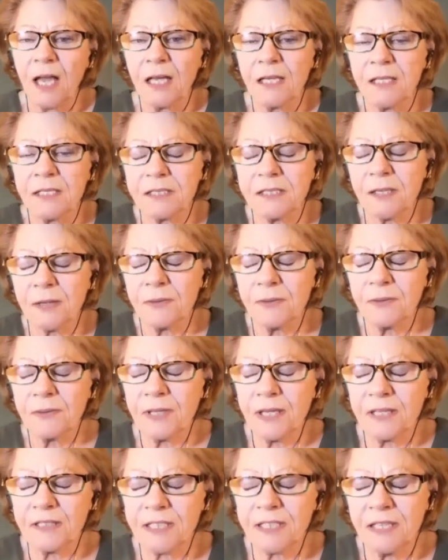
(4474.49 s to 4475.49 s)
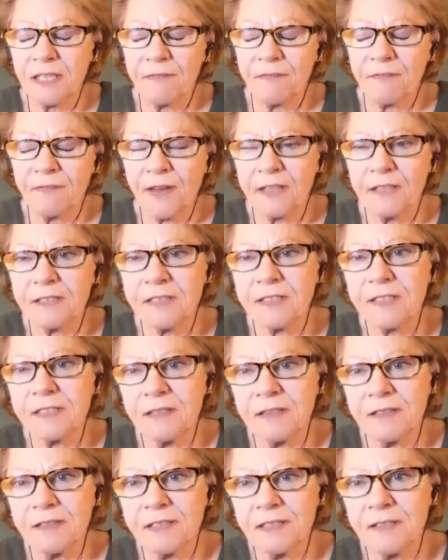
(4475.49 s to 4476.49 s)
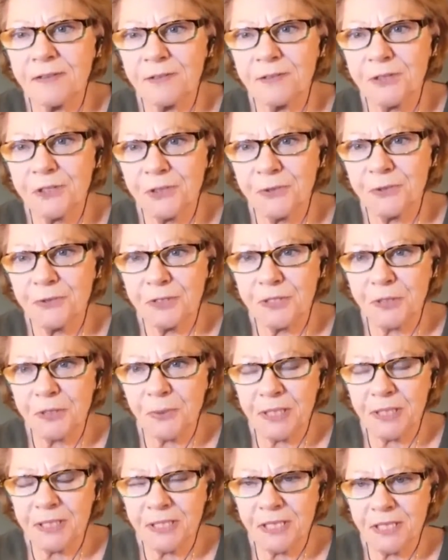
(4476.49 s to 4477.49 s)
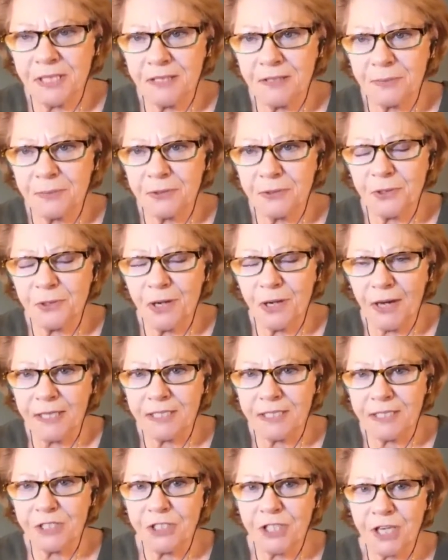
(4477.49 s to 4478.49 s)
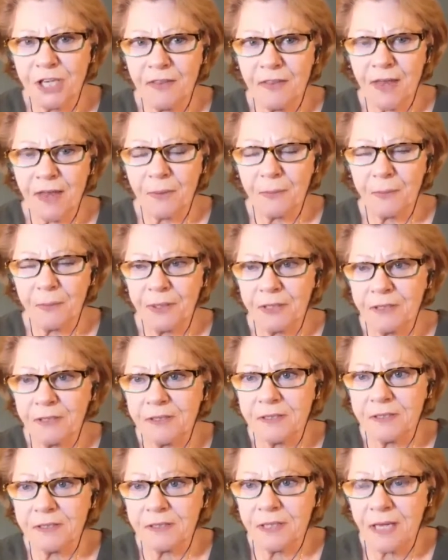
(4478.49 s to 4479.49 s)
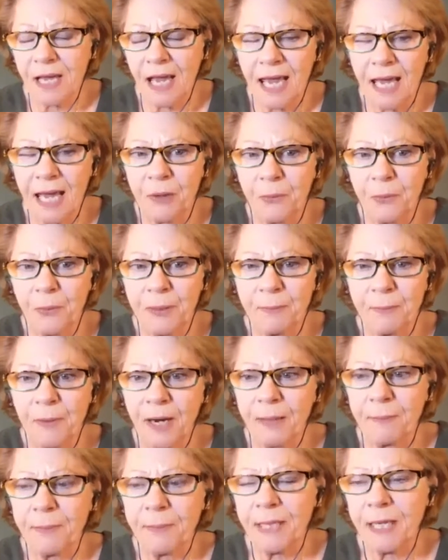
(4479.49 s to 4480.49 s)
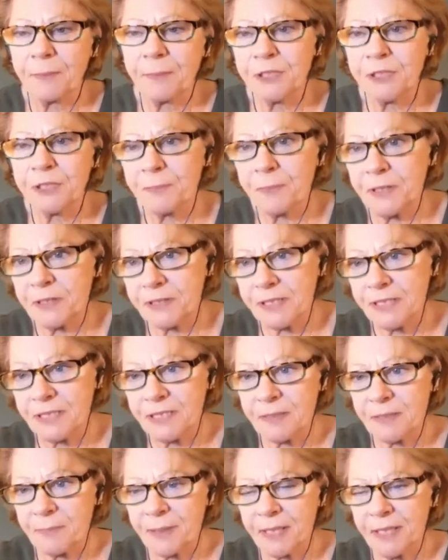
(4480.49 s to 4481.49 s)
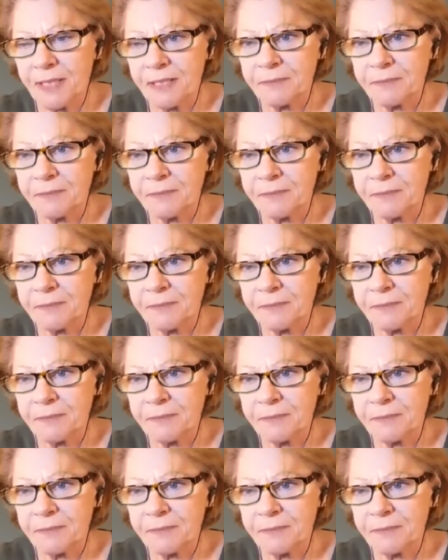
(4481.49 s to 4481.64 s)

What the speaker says: So there's an event starting on June the 20th. Would you like to share that with us and how we might be able to participate?